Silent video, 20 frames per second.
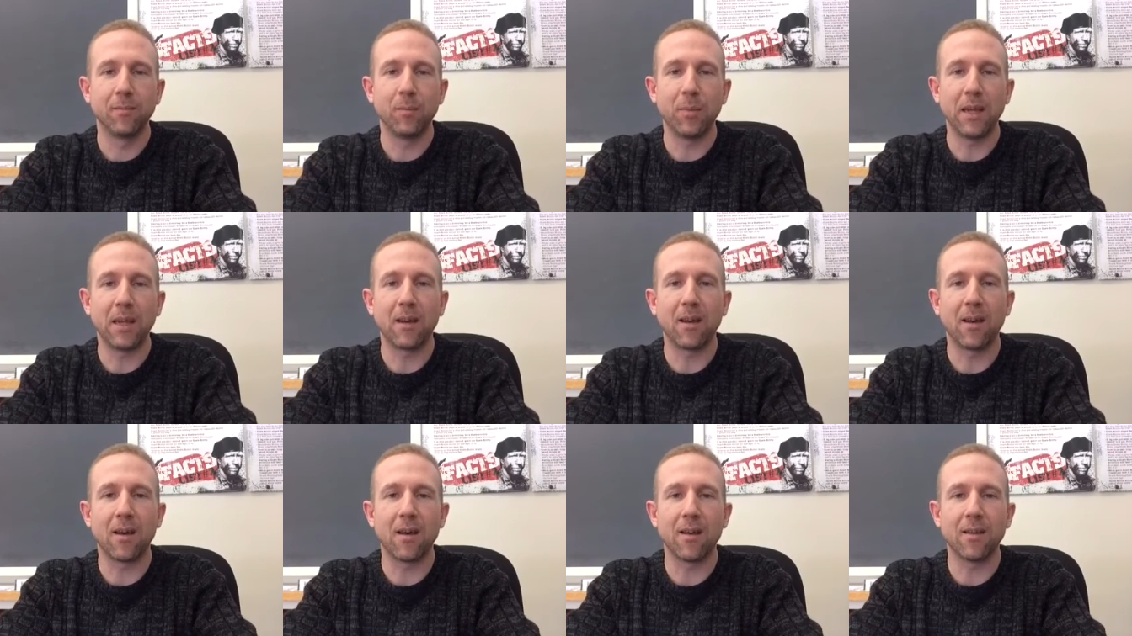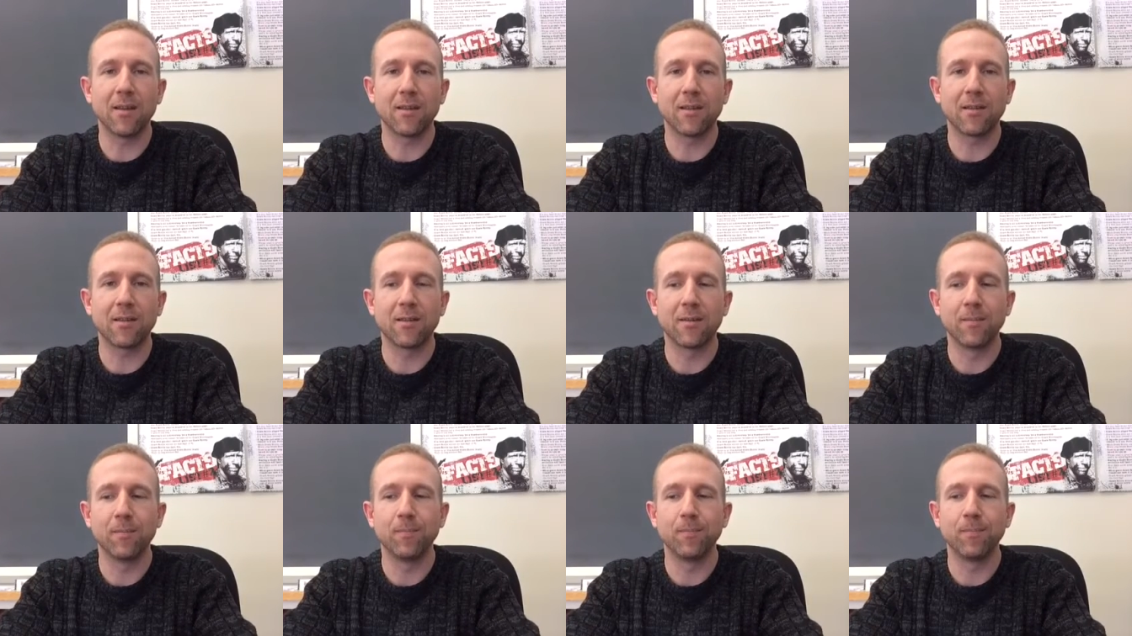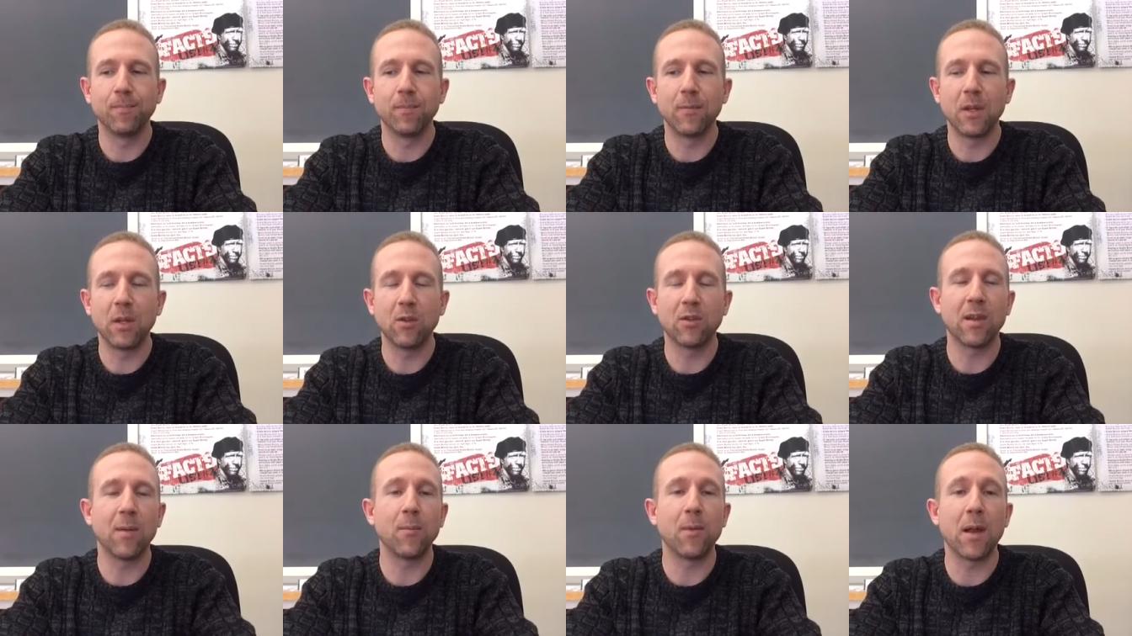because
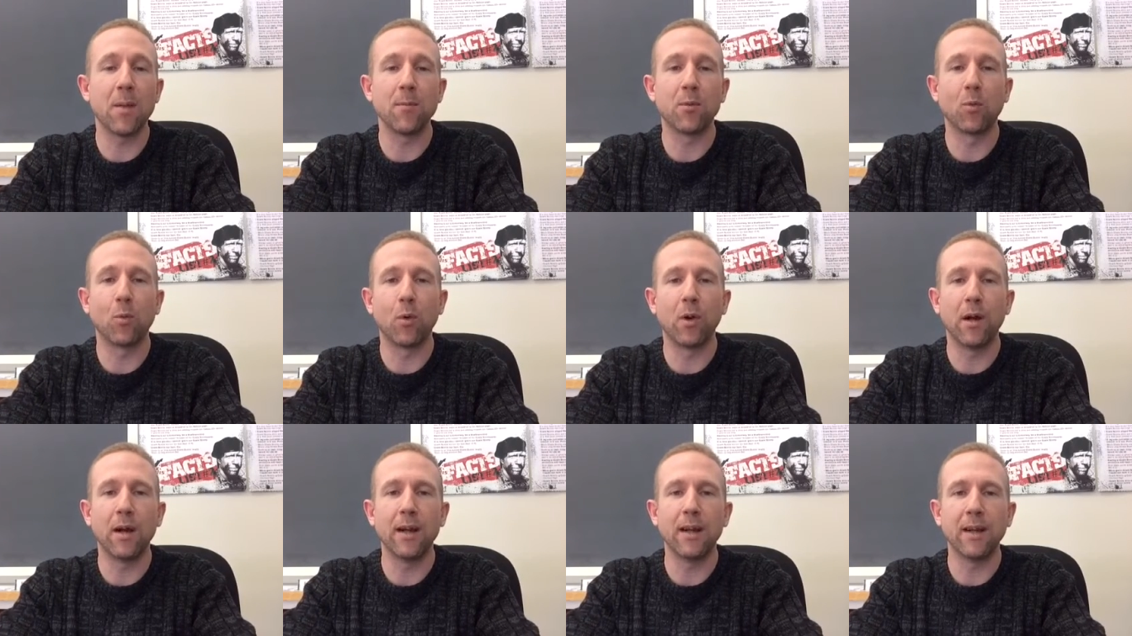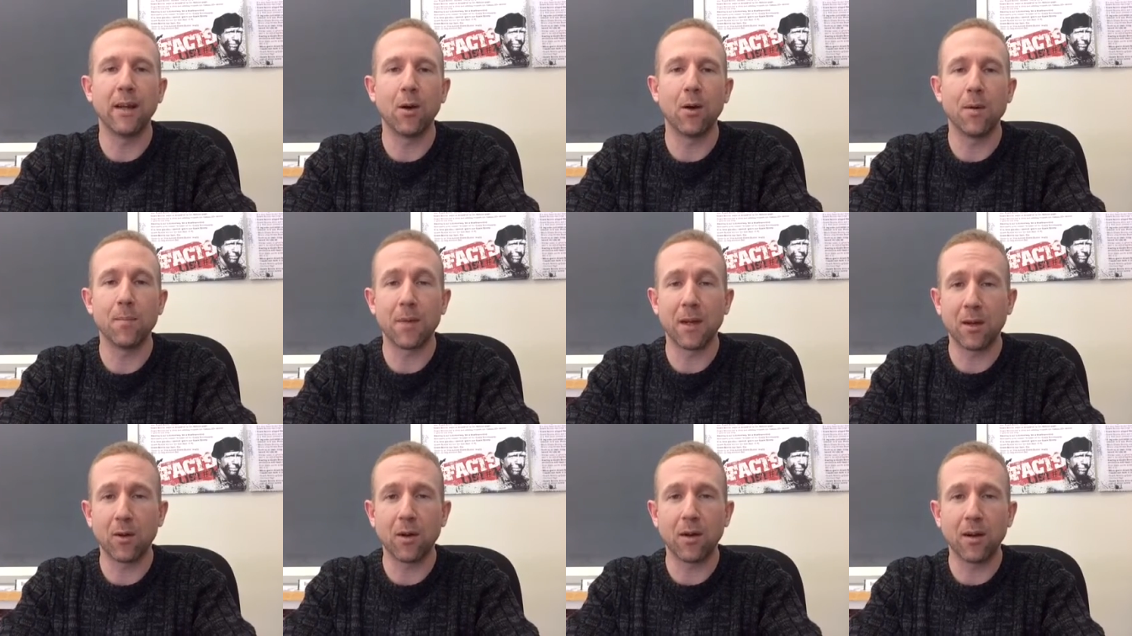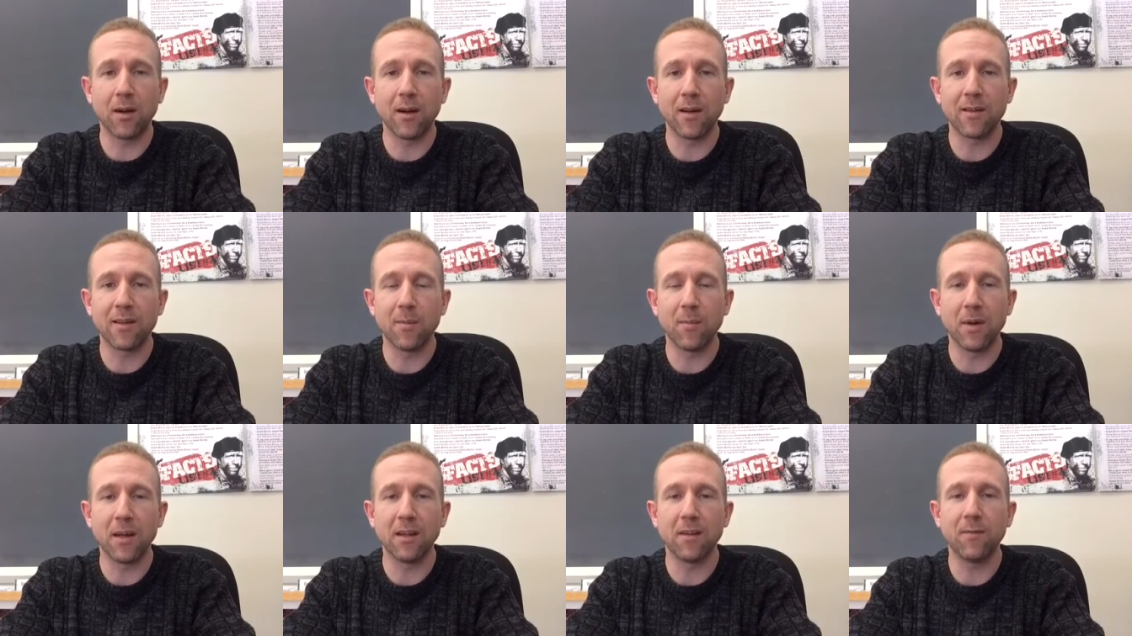you sometimes worry, you know, am I going to hurt
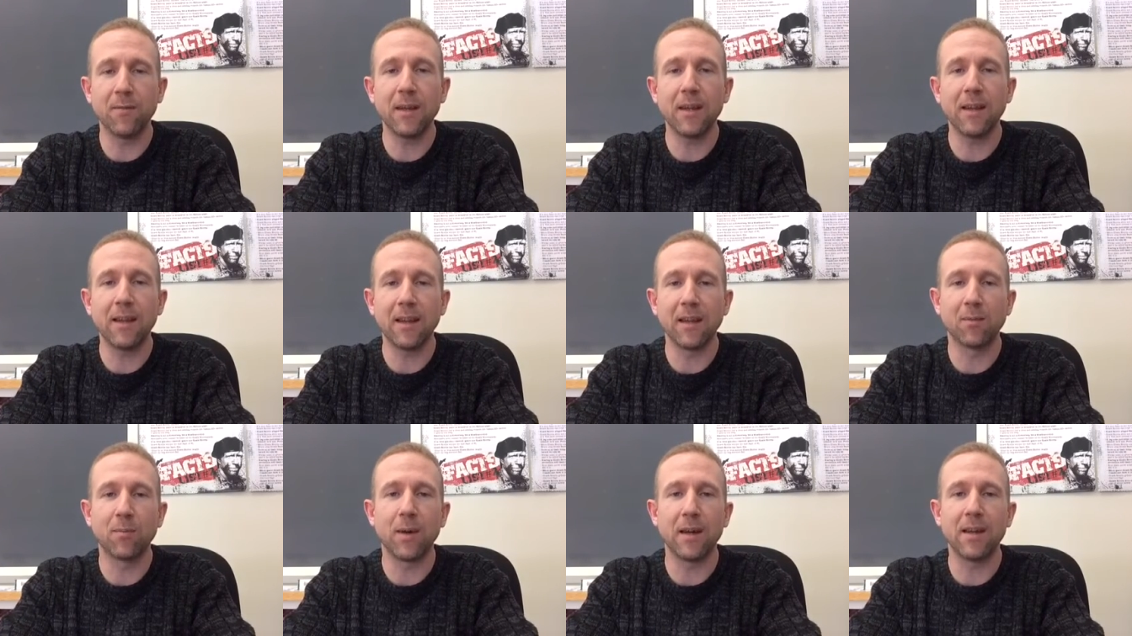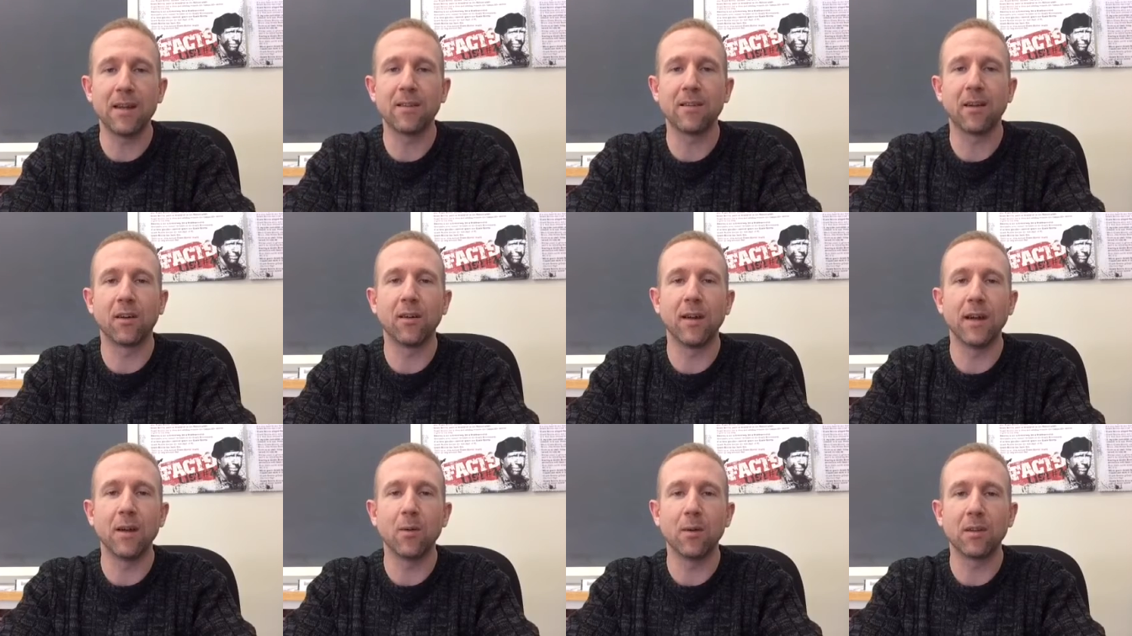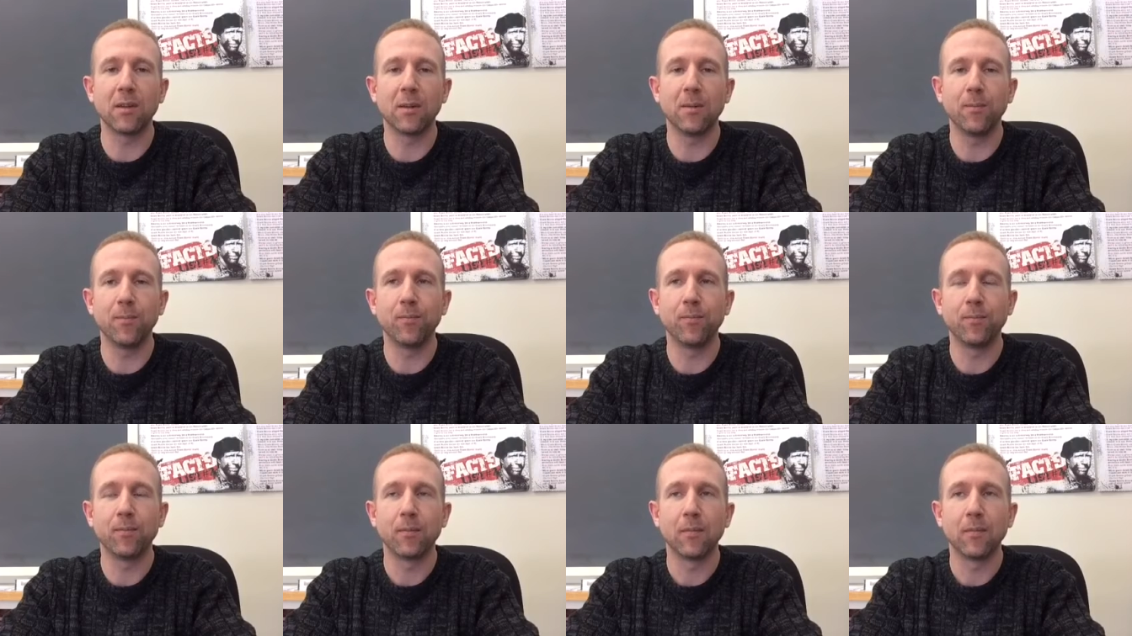somebody's feelings by disagreeing with them?